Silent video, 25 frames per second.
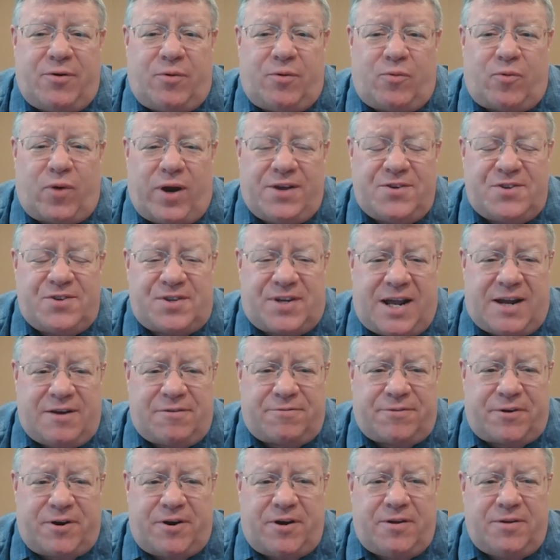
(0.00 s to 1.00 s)
Ray
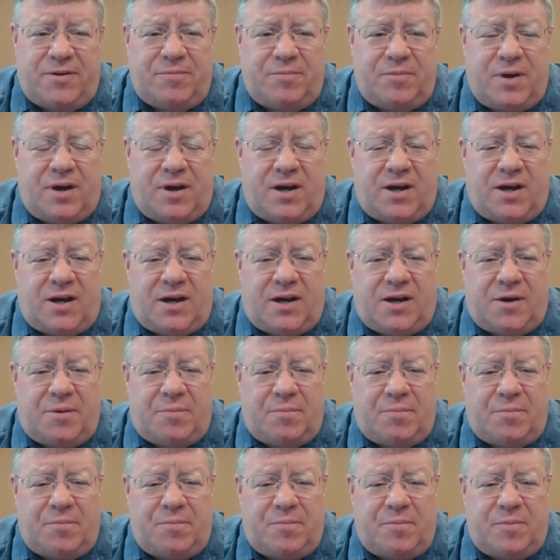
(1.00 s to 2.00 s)
Stanford,
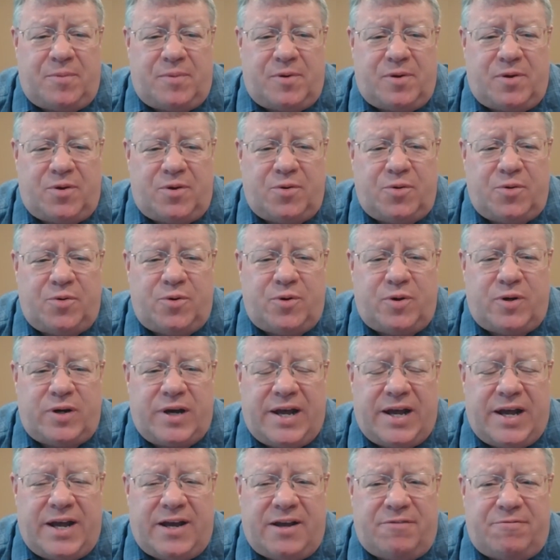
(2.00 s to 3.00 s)
who
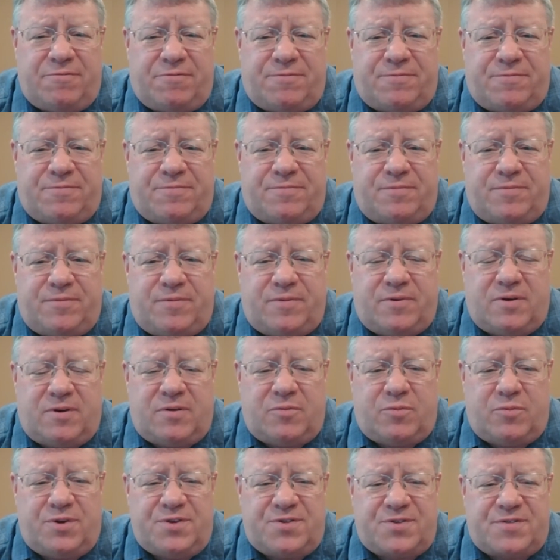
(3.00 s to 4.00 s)

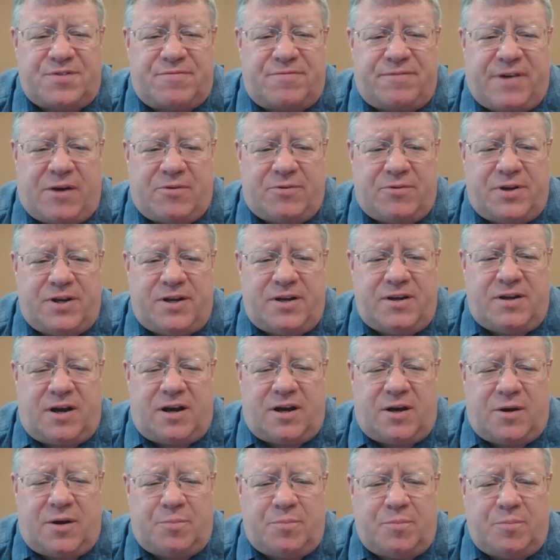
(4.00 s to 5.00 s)
was founded
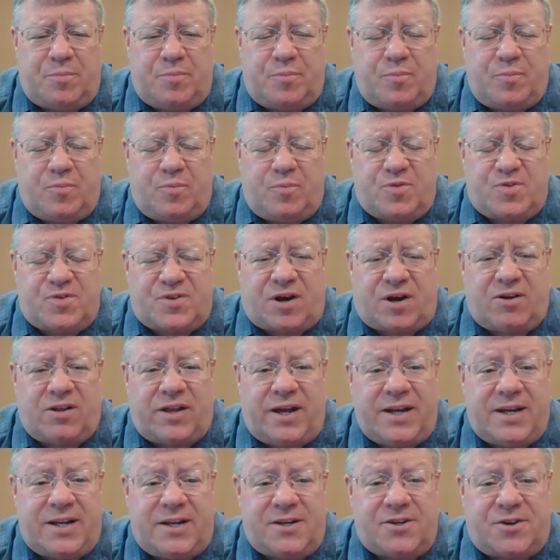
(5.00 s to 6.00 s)

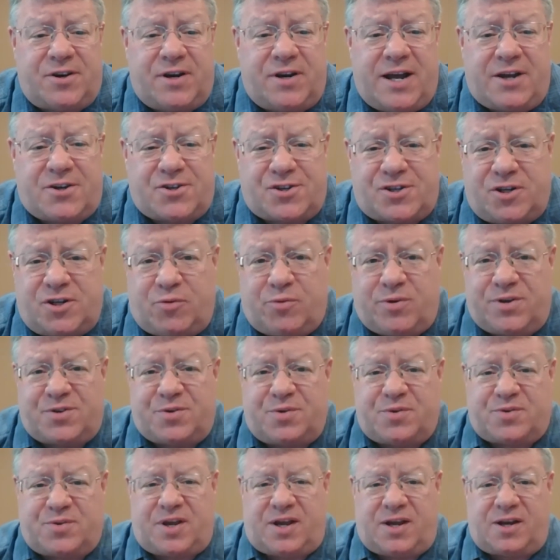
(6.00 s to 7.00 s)
Starlight International, which
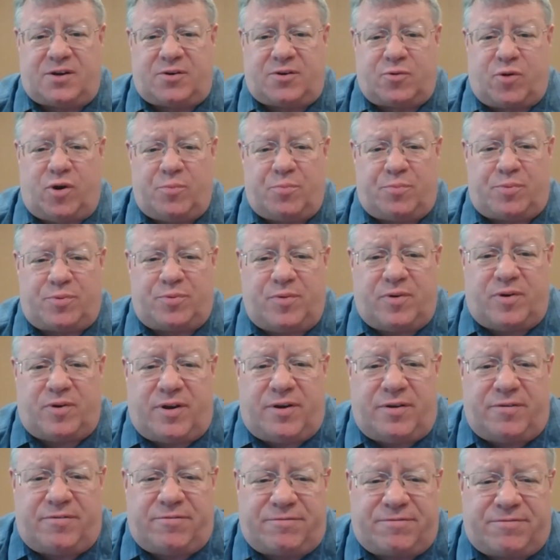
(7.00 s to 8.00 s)
was a group
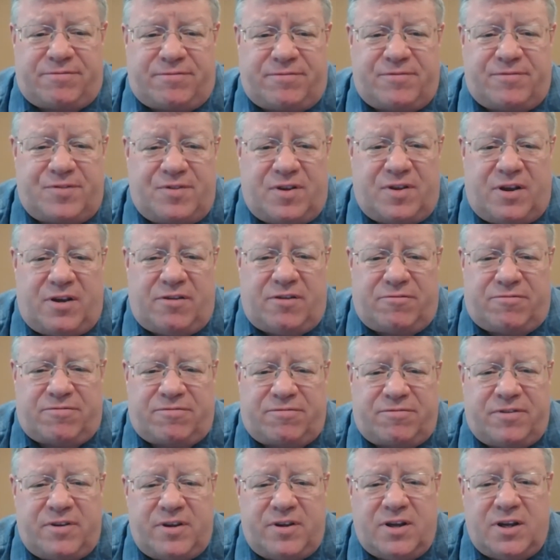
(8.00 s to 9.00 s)

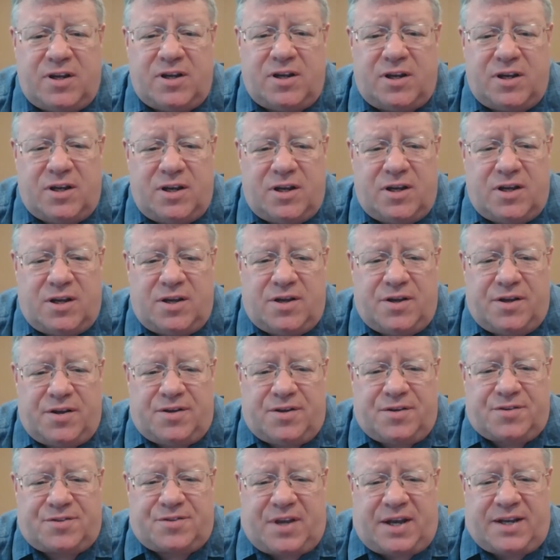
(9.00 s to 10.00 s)
of
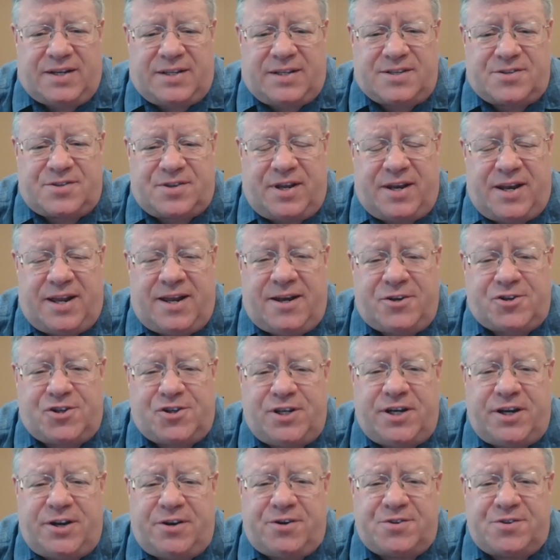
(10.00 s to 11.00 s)
scientists and
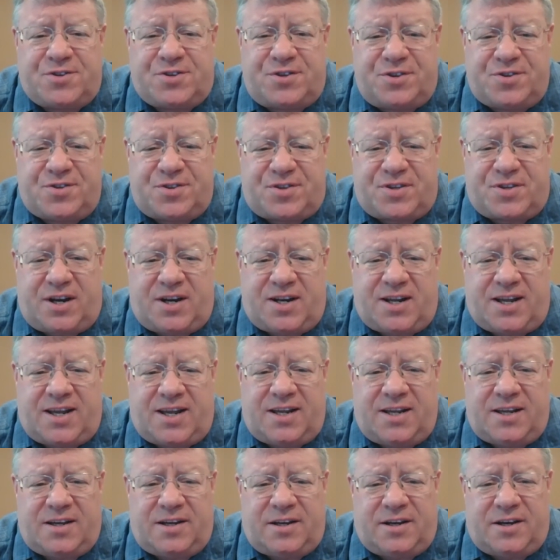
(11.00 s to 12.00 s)
engineers to
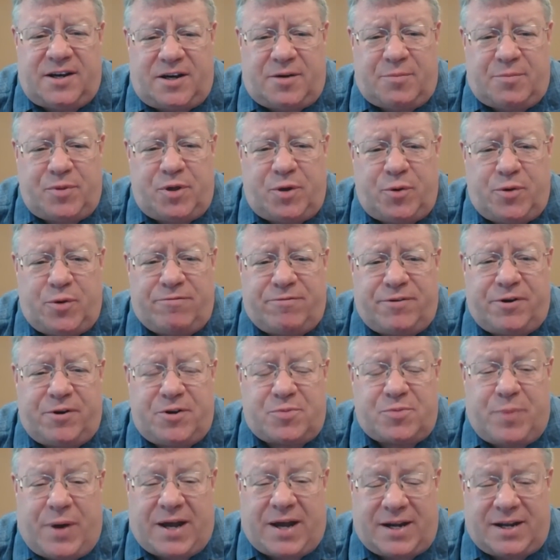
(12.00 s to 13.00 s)
study
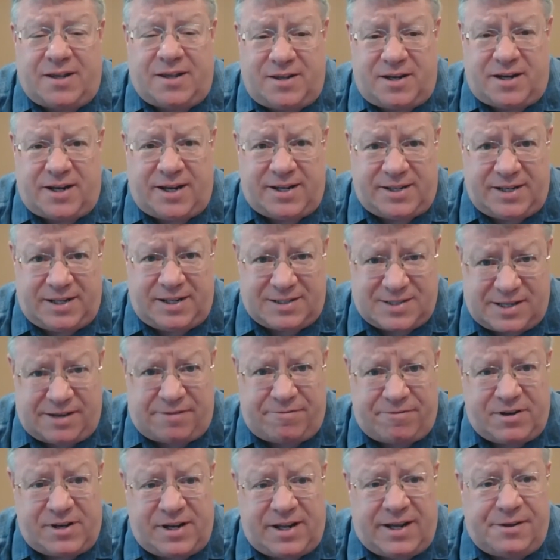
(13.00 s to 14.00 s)
UFOs back in the
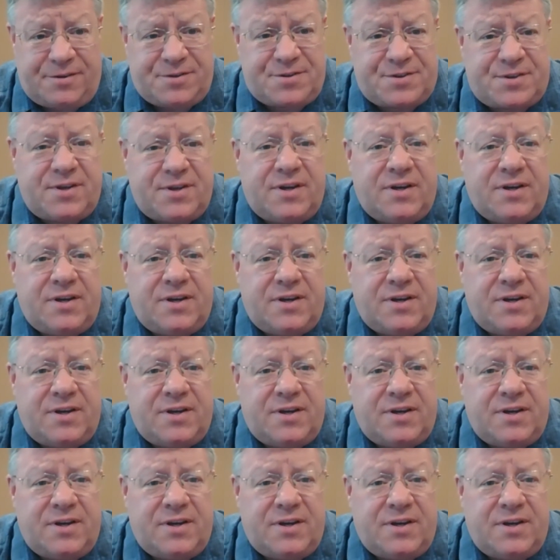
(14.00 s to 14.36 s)
1970s.